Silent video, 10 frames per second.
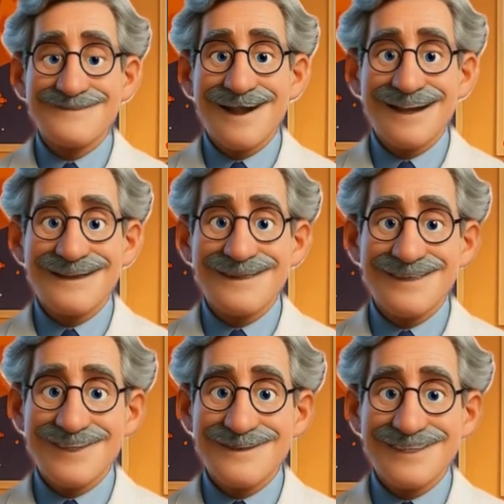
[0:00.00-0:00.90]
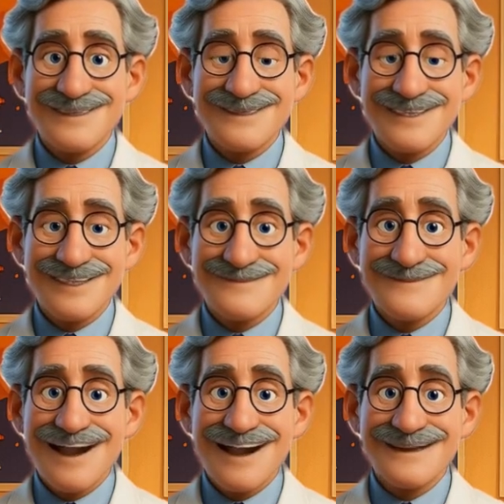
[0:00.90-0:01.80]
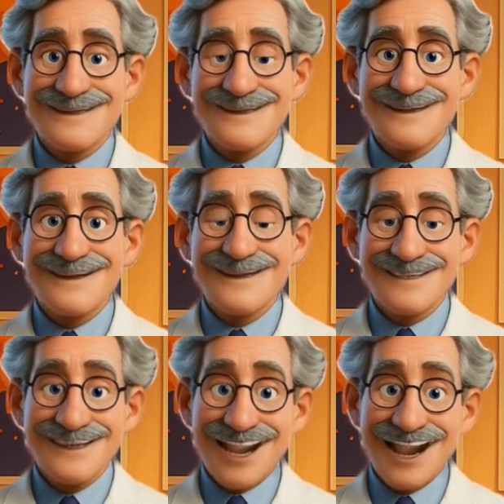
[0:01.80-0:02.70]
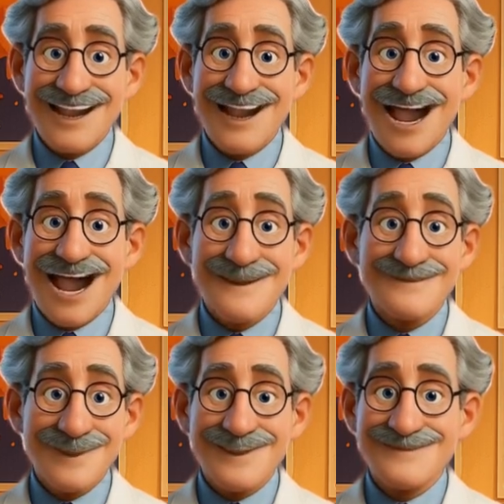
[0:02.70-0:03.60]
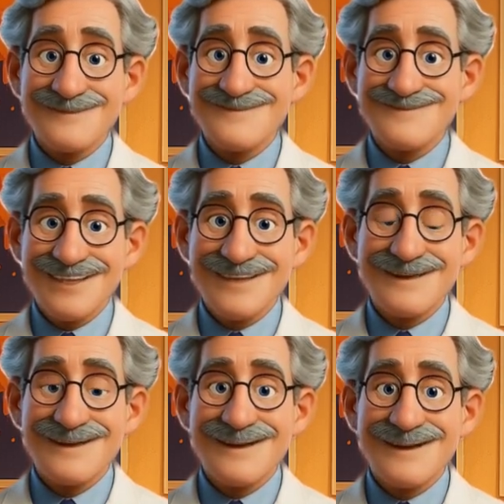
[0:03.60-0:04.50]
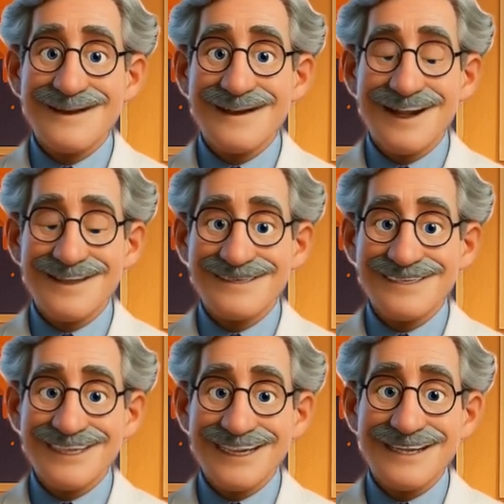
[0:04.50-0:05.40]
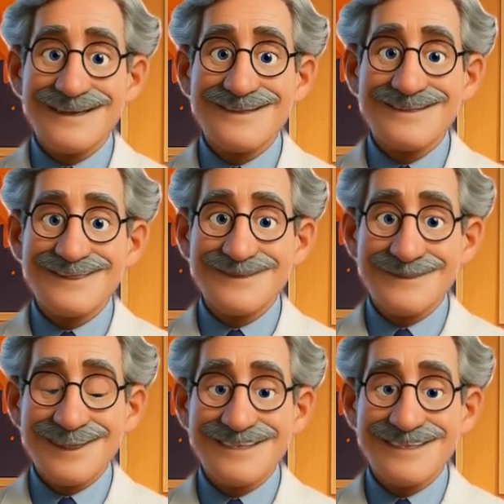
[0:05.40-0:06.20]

my curious little minds. Today, I'm going to reveal a sticky, sweet